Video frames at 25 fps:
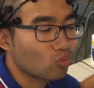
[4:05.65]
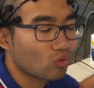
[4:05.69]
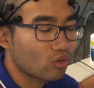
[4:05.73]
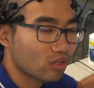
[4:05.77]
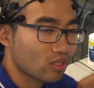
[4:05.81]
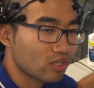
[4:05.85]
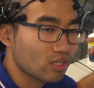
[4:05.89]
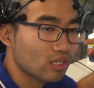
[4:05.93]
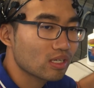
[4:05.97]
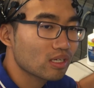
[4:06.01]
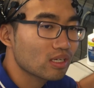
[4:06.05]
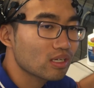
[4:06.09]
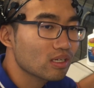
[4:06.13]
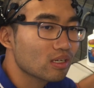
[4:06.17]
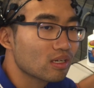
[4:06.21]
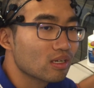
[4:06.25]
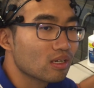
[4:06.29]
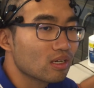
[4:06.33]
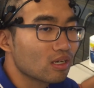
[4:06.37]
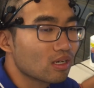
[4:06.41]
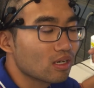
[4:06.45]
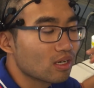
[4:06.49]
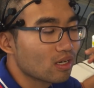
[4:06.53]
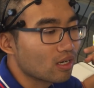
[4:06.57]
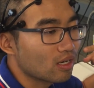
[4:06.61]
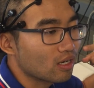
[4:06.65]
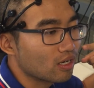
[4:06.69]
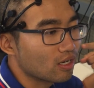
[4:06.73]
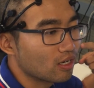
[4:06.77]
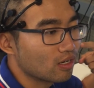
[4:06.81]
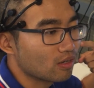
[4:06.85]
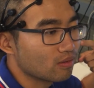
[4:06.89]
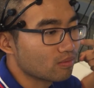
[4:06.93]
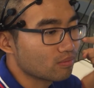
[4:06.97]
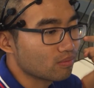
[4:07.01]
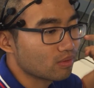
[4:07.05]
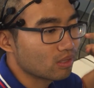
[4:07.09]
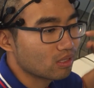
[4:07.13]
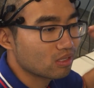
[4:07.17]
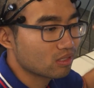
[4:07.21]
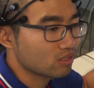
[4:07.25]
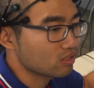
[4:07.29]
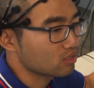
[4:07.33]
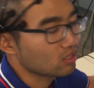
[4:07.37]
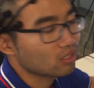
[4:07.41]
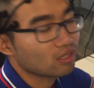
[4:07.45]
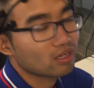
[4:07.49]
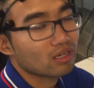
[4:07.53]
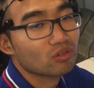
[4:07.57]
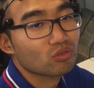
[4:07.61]
working, um, but it's
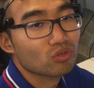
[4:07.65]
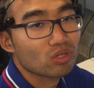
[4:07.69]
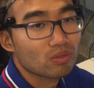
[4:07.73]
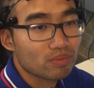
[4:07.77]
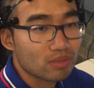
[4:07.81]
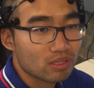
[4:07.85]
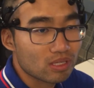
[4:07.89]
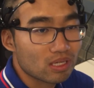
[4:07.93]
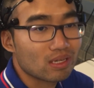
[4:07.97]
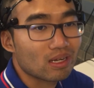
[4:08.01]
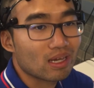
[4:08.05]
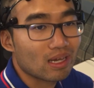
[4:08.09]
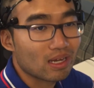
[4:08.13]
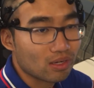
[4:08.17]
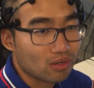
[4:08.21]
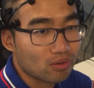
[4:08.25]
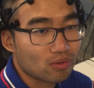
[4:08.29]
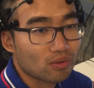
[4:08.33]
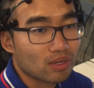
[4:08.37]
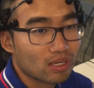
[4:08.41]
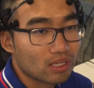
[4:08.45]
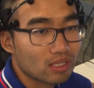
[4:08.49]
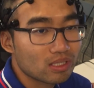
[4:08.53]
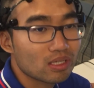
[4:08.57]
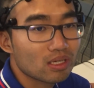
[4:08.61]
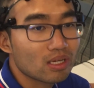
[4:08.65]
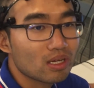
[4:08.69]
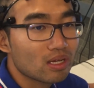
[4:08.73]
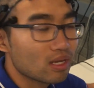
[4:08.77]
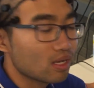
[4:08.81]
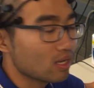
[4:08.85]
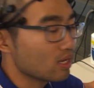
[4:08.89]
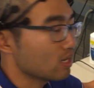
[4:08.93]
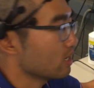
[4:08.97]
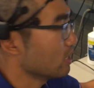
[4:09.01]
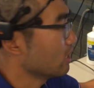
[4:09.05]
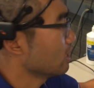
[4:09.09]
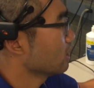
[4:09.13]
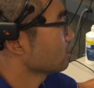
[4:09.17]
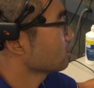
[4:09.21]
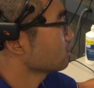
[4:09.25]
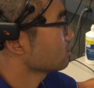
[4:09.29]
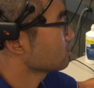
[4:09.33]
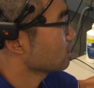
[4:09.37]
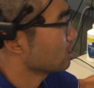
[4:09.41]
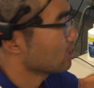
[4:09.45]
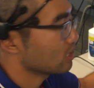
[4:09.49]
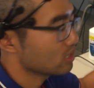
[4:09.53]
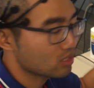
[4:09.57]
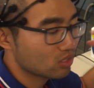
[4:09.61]
not 100% accurate. And
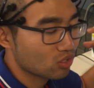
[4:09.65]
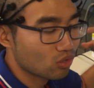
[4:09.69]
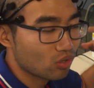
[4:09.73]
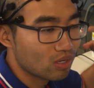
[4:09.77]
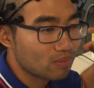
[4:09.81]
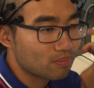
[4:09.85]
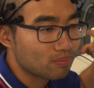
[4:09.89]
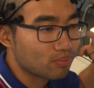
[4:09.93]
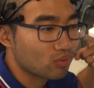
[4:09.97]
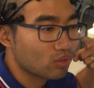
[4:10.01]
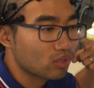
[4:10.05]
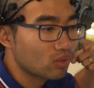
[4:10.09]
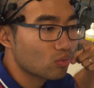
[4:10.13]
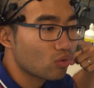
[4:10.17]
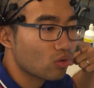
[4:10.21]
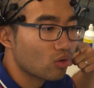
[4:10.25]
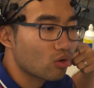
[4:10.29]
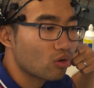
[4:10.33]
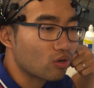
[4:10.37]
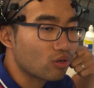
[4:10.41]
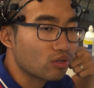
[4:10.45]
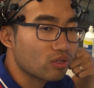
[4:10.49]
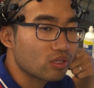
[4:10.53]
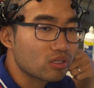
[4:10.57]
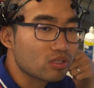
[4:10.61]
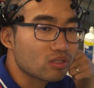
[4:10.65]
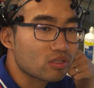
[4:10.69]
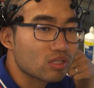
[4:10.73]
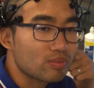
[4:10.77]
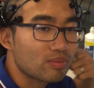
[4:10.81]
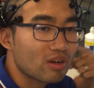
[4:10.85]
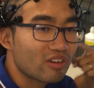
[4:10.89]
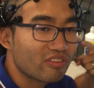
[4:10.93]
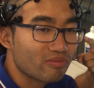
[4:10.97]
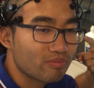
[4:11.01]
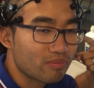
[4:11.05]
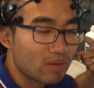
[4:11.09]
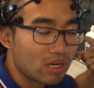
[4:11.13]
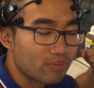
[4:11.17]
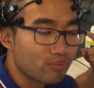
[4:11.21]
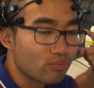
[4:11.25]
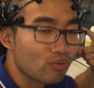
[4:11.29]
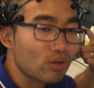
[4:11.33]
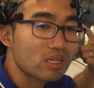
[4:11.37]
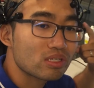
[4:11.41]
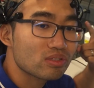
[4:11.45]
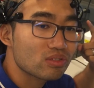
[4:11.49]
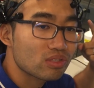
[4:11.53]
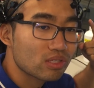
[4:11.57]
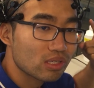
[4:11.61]
I so I pre-recorded some of my
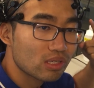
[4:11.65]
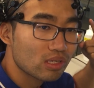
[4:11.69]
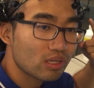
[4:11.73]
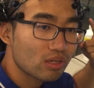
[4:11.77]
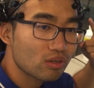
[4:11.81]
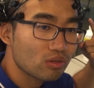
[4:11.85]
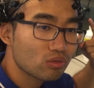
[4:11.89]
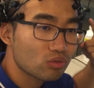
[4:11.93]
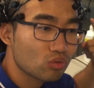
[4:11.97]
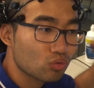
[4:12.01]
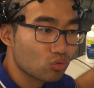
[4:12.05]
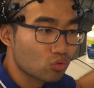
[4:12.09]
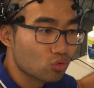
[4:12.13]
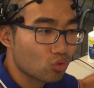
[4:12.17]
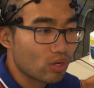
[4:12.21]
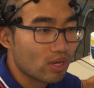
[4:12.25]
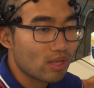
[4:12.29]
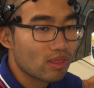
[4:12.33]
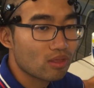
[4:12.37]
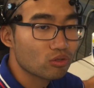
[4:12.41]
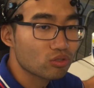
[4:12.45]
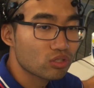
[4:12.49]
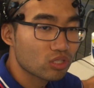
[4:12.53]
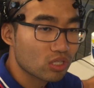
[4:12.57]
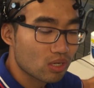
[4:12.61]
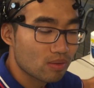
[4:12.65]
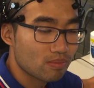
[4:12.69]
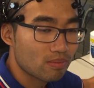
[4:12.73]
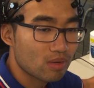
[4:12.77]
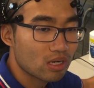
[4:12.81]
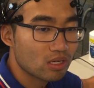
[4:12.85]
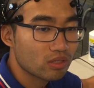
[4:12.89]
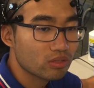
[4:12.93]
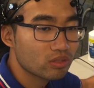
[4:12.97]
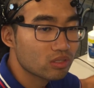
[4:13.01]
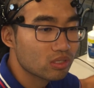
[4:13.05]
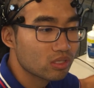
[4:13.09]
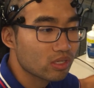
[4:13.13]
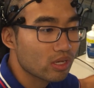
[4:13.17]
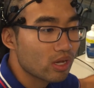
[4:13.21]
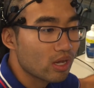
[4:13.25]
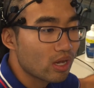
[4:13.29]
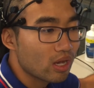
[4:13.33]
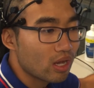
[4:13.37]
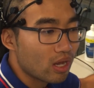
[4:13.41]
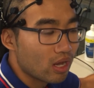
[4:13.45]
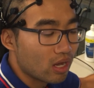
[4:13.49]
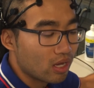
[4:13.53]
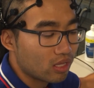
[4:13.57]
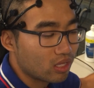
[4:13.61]
brain signal to train those commands.
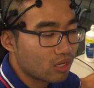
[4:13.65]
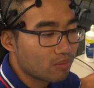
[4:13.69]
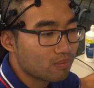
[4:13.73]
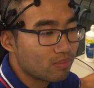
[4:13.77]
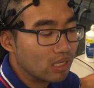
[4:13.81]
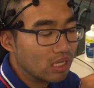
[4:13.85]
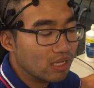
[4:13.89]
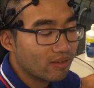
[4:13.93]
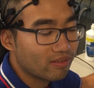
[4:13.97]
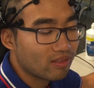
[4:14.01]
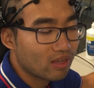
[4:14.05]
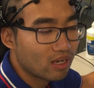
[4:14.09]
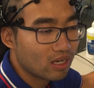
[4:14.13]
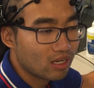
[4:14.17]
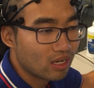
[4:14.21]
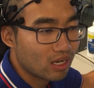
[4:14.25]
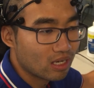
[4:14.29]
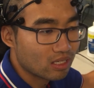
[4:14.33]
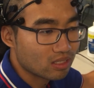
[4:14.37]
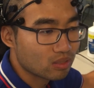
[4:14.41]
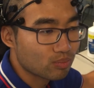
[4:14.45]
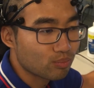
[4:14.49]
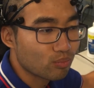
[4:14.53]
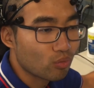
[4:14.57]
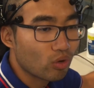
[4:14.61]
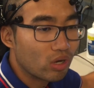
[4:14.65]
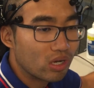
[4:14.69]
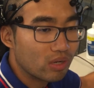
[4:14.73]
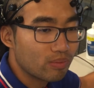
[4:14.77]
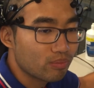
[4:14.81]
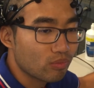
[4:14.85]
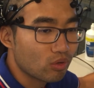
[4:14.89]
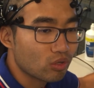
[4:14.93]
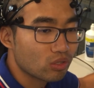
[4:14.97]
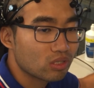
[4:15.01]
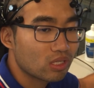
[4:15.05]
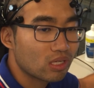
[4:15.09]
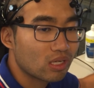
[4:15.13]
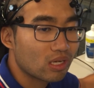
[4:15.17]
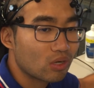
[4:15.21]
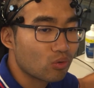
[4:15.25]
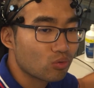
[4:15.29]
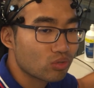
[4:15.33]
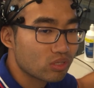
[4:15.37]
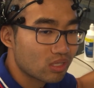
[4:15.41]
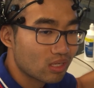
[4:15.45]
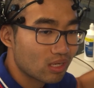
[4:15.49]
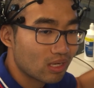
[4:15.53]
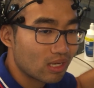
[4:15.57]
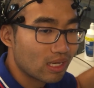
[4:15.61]
And I believe that as more and more data
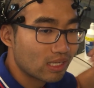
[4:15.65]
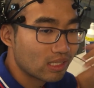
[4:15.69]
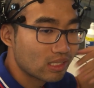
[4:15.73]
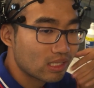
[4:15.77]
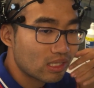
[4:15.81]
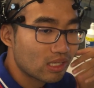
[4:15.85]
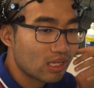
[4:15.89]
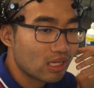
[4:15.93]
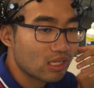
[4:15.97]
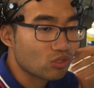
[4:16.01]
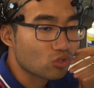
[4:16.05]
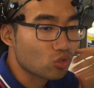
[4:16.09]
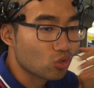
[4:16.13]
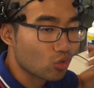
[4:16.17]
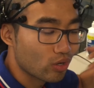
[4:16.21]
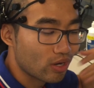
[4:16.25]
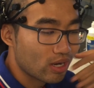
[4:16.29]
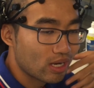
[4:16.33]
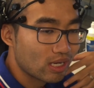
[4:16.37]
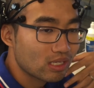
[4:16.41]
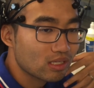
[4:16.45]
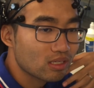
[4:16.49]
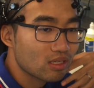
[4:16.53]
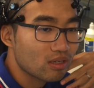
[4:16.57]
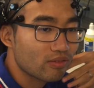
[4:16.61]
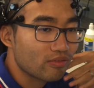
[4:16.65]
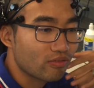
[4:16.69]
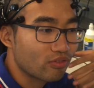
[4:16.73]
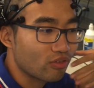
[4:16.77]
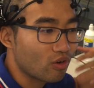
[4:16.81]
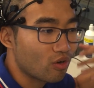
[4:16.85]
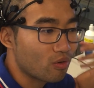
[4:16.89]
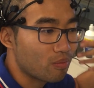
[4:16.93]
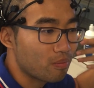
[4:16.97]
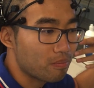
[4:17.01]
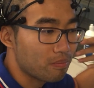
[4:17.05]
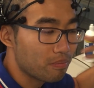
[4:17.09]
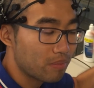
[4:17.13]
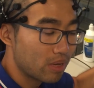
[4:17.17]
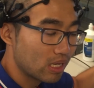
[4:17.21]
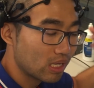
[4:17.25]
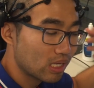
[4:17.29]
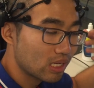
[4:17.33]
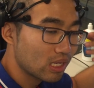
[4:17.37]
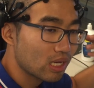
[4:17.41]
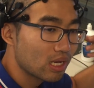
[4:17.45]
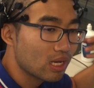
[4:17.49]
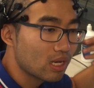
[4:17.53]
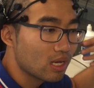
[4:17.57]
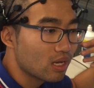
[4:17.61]
was collected and trained for
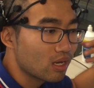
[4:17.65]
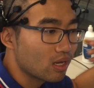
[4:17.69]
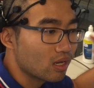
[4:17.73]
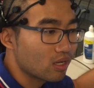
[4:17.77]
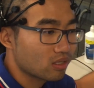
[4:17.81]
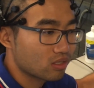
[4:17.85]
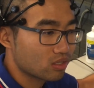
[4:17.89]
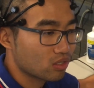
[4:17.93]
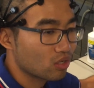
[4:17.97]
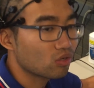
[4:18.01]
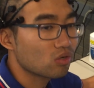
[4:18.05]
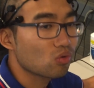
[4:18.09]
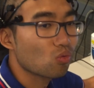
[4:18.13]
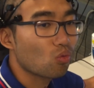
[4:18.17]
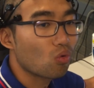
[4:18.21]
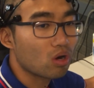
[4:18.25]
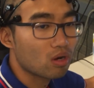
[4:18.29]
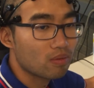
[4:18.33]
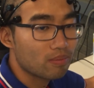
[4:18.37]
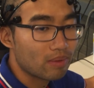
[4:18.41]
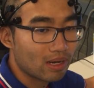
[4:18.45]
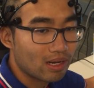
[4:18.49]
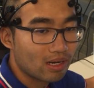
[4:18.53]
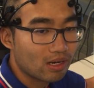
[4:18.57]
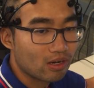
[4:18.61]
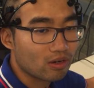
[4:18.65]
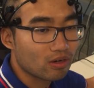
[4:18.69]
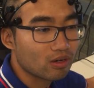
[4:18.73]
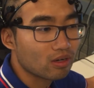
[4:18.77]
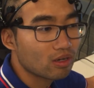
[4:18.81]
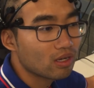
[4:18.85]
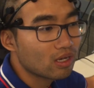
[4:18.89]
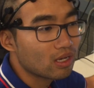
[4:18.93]
me, it's going to work better.